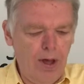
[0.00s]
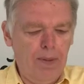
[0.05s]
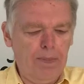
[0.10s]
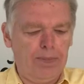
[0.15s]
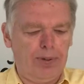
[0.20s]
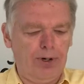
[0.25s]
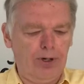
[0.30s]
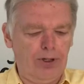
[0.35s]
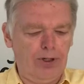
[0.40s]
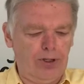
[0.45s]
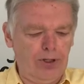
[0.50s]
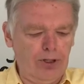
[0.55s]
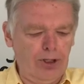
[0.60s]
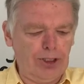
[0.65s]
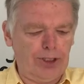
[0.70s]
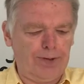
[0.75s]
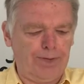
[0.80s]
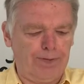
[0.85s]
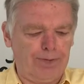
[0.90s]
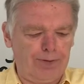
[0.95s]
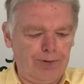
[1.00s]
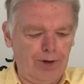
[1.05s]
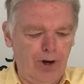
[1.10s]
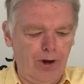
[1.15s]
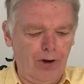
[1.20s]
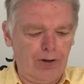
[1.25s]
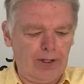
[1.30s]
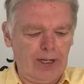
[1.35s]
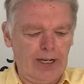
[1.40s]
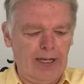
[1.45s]
Produce
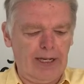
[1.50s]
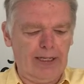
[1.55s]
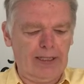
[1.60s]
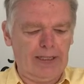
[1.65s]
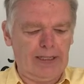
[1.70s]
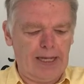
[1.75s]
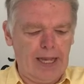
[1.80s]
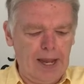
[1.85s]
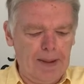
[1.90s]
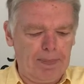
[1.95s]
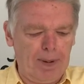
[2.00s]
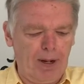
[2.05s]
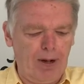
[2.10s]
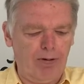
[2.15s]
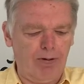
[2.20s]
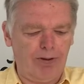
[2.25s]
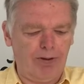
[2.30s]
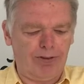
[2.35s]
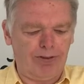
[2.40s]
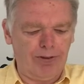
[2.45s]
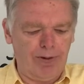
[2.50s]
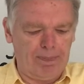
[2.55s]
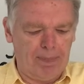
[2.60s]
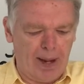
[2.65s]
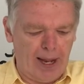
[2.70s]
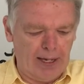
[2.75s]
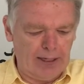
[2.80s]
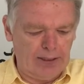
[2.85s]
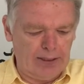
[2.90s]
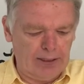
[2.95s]
fruit in keeping with
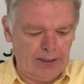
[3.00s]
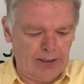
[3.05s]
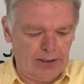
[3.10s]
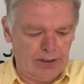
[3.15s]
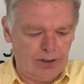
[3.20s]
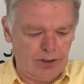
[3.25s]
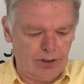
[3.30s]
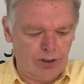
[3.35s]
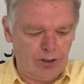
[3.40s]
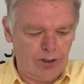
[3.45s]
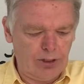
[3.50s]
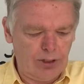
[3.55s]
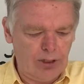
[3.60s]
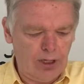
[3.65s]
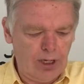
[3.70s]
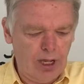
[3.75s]
repentance,